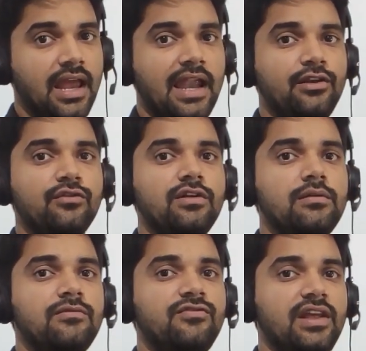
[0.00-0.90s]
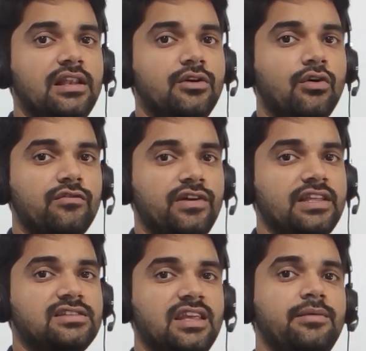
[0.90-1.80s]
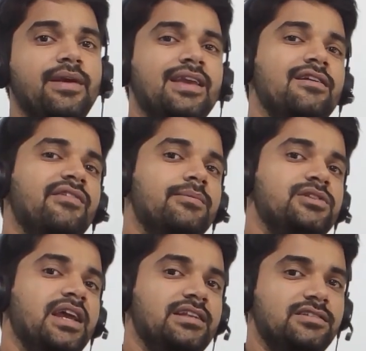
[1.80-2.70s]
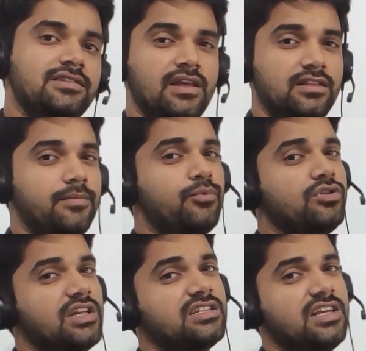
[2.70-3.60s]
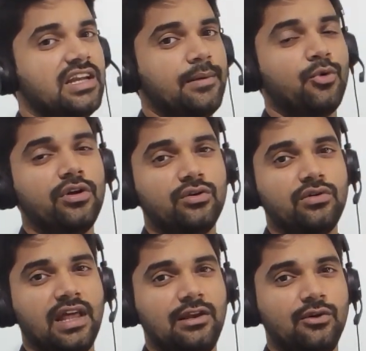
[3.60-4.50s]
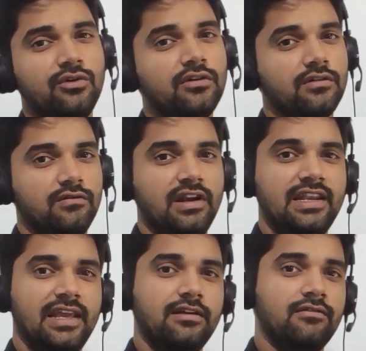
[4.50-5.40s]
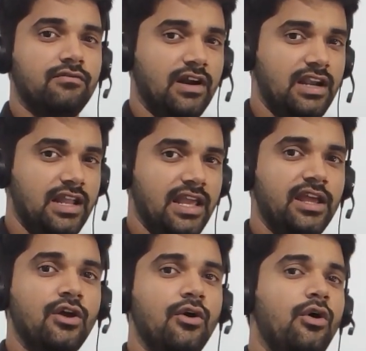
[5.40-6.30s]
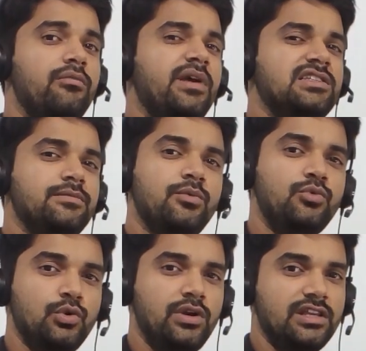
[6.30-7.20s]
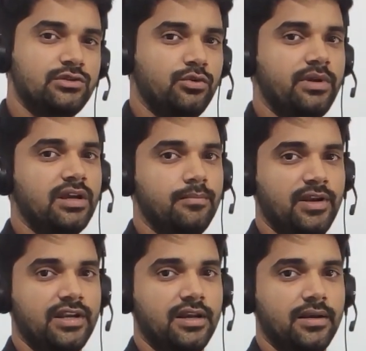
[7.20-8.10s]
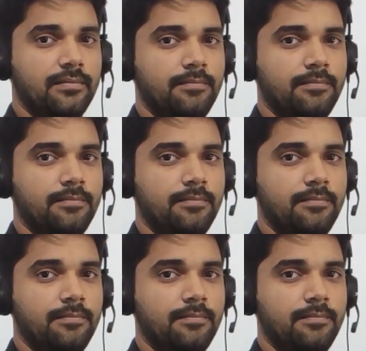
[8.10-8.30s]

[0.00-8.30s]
and you will feel confidence in making websites. The projects that I'm going to tell you will take 1 day or maximum 2 days to be completed.